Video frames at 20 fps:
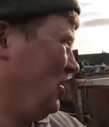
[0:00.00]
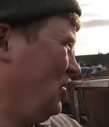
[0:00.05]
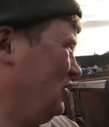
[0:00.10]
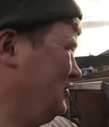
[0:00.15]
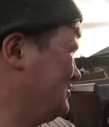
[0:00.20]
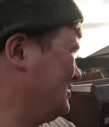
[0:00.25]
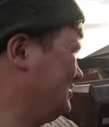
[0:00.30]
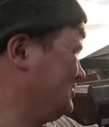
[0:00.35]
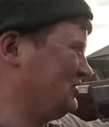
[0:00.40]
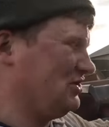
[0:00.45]

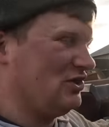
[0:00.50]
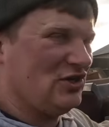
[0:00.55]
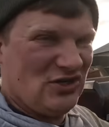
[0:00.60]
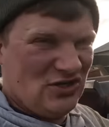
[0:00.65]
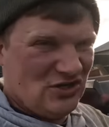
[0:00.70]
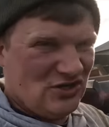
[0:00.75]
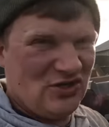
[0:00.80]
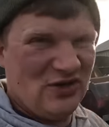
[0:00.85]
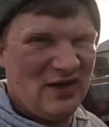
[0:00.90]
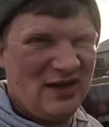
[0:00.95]
hoses and you could
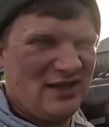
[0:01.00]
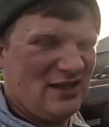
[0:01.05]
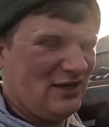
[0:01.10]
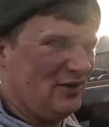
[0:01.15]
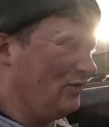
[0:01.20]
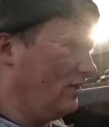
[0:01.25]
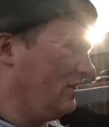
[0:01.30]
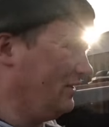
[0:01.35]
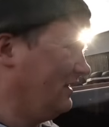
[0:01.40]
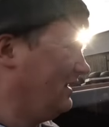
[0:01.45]
just do anything you
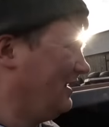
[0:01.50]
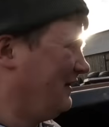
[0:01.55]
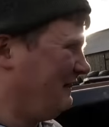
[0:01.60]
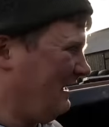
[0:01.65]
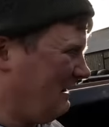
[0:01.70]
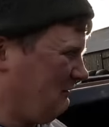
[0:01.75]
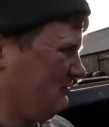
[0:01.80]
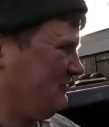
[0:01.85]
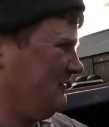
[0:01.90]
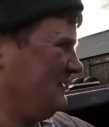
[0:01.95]
want.
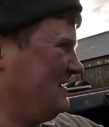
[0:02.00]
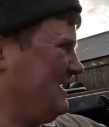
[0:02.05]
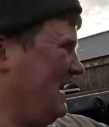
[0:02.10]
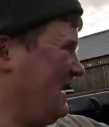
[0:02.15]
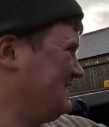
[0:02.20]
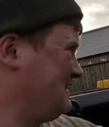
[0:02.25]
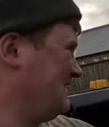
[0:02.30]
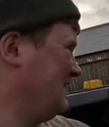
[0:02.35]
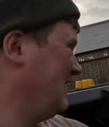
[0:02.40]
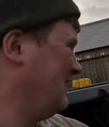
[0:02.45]
That was
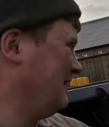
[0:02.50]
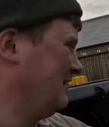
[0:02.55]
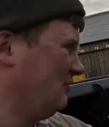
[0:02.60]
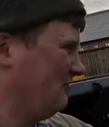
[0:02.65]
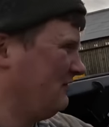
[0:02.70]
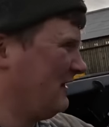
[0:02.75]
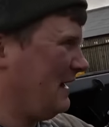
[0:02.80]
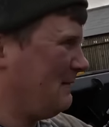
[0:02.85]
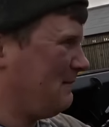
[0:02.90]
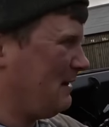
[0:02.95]
fantastic, I love
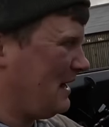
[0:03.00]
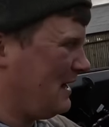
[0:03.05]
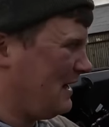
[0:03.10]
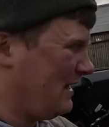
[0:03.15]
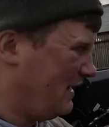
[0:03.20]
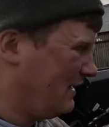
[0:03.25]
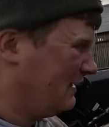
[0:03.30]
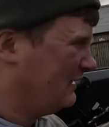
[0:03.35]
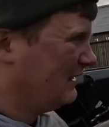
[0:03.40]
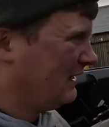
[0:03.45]
that about it.